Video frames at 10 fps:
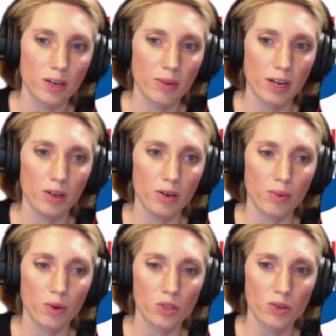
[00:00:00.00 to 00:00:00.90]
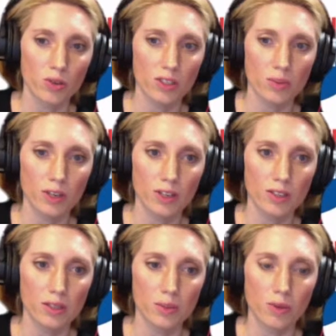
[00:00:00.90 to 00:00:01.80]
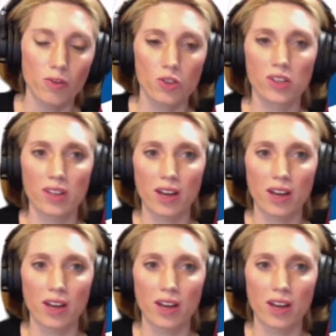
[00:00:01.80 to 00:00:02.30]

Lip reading: about your personal experiences, but first,